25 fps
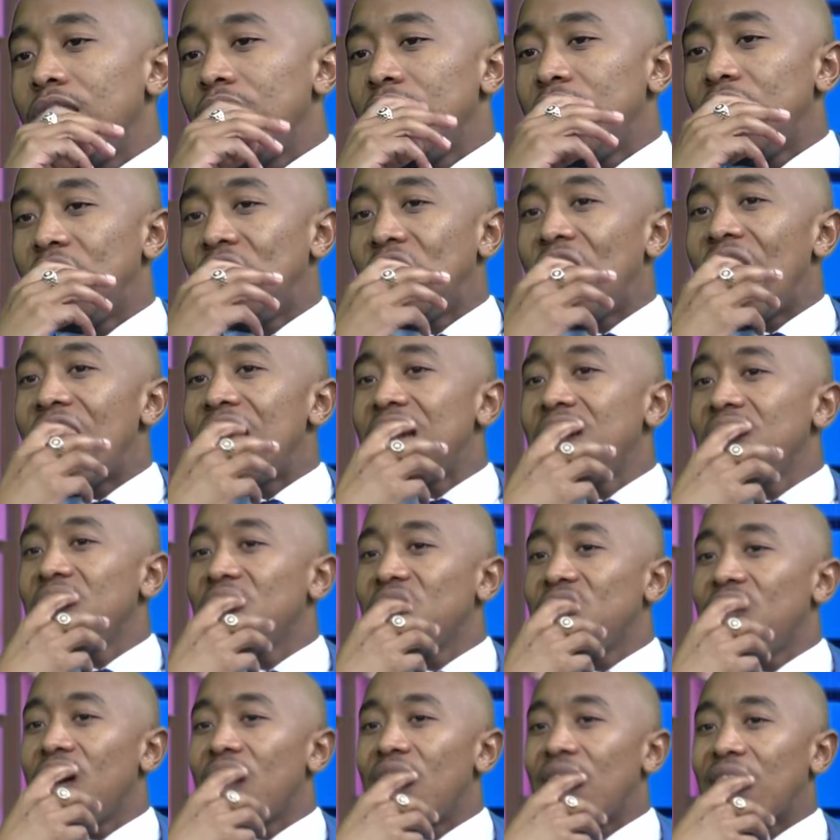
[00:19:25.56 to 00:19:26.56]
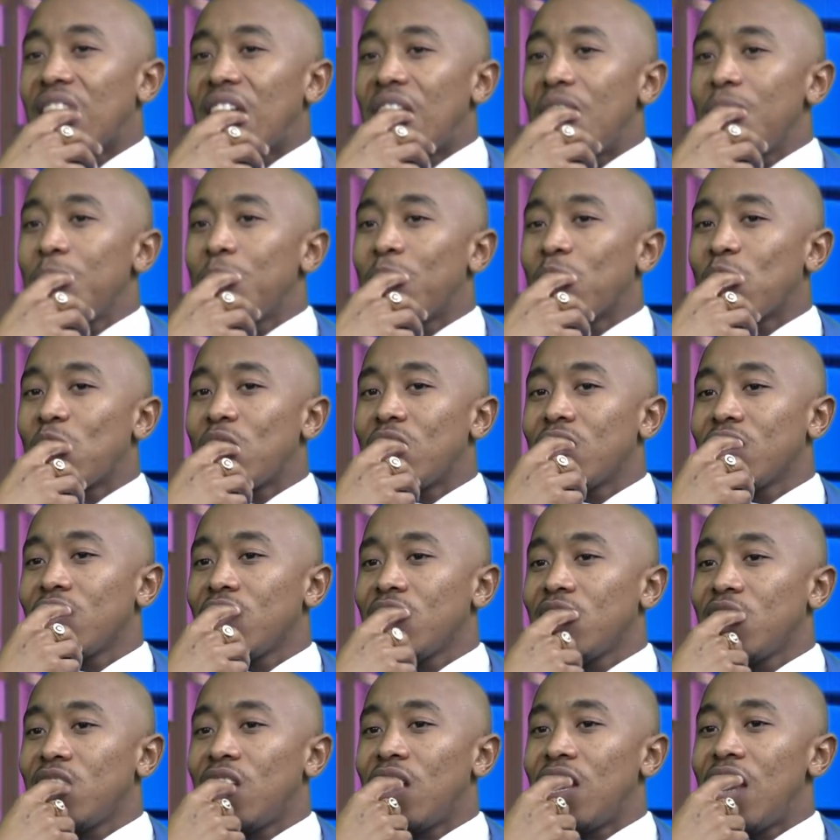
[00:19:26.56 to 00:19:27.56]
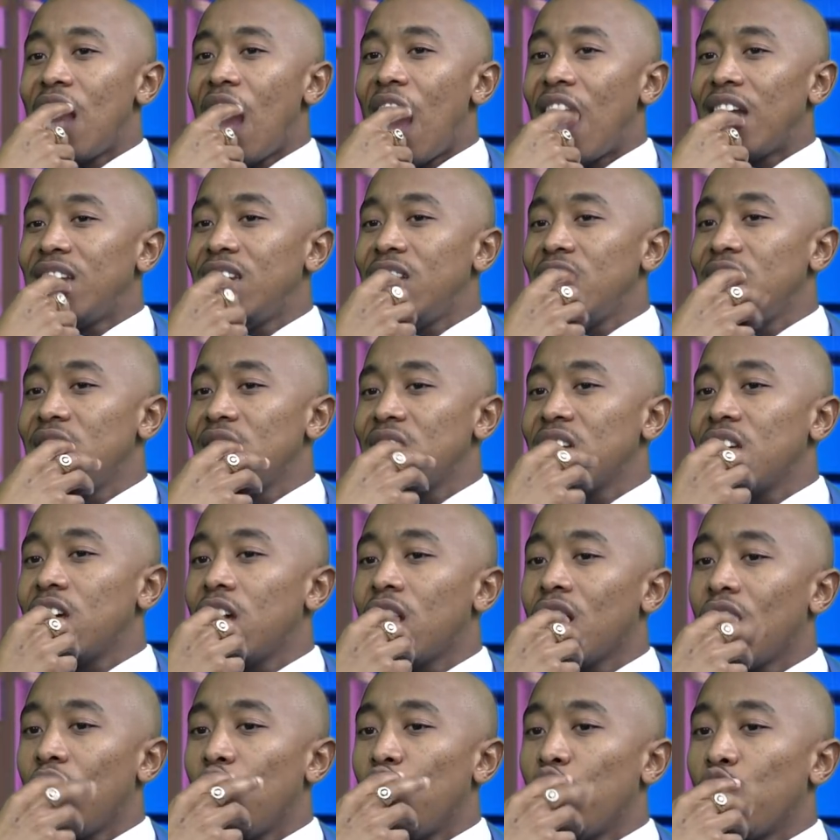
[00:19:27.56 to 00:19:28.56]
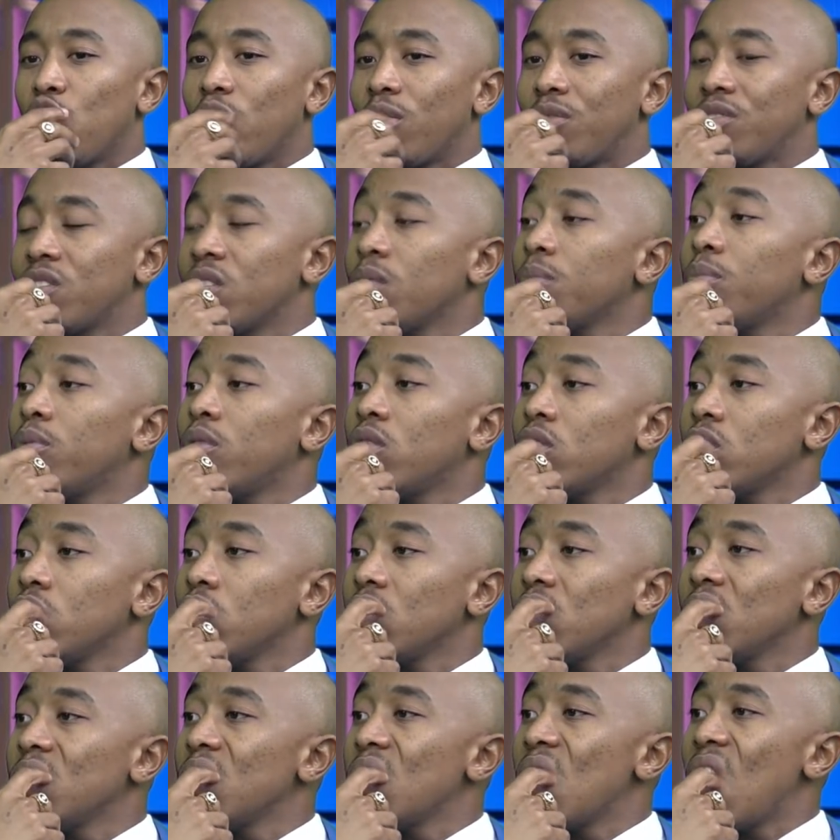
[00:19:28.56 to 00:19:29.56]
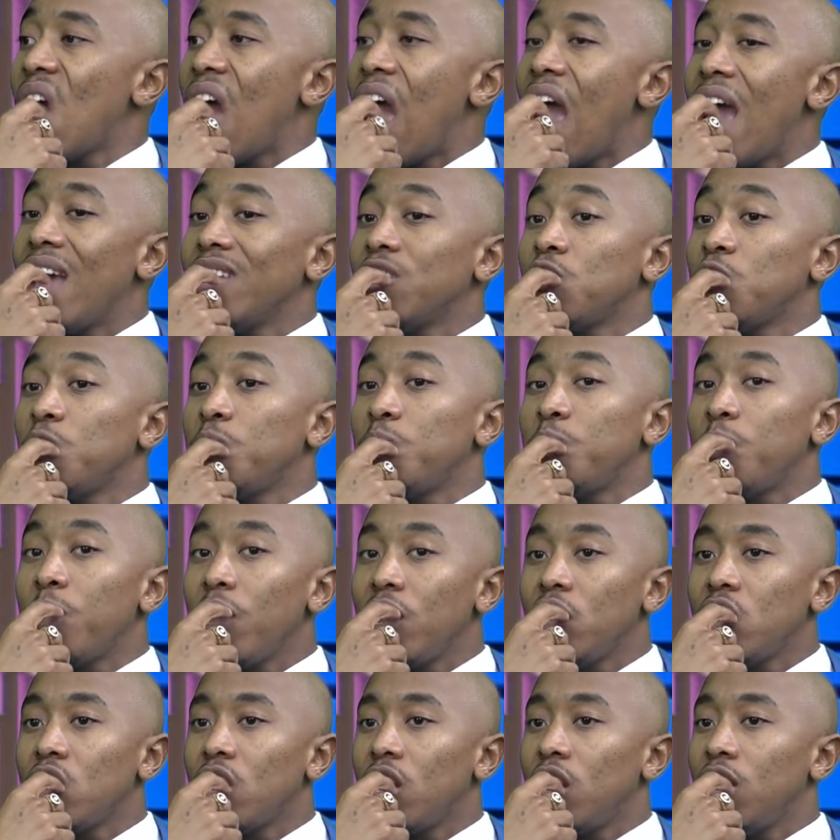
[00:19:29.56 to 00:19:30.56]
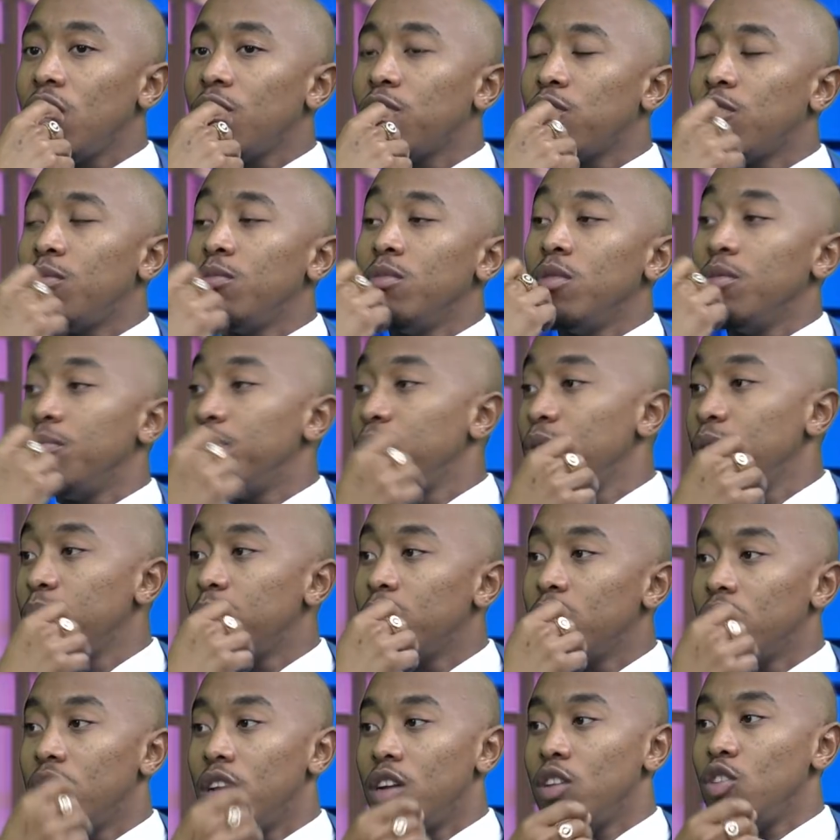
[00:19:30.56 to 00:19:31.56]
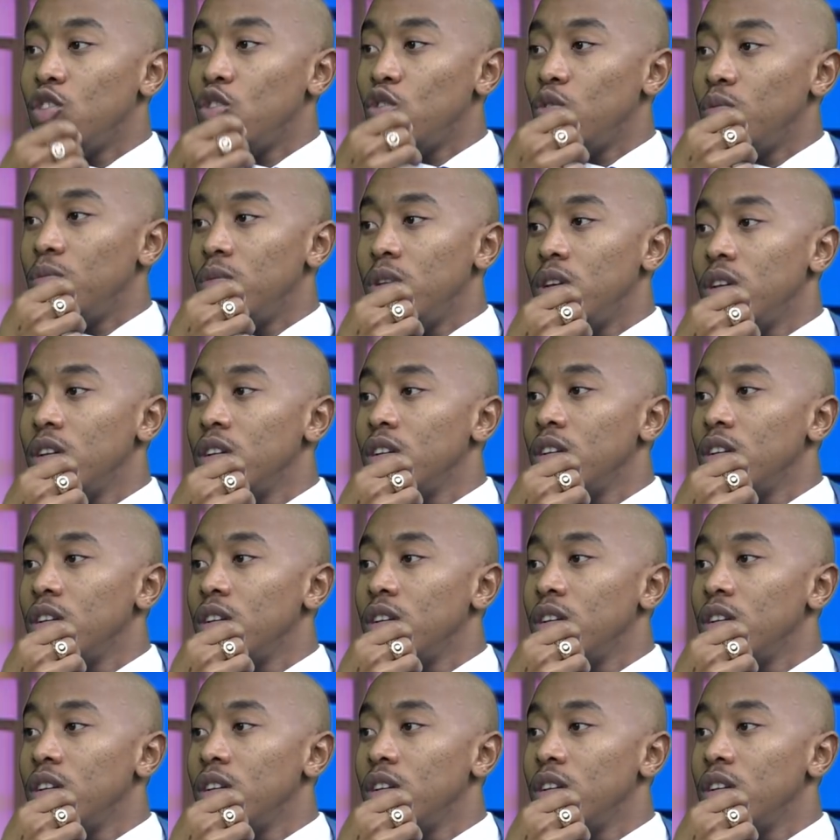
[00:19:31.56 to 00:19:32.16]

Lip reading: The challenges that I came across is that I didn't get a lot of support, especially from the people that knew me.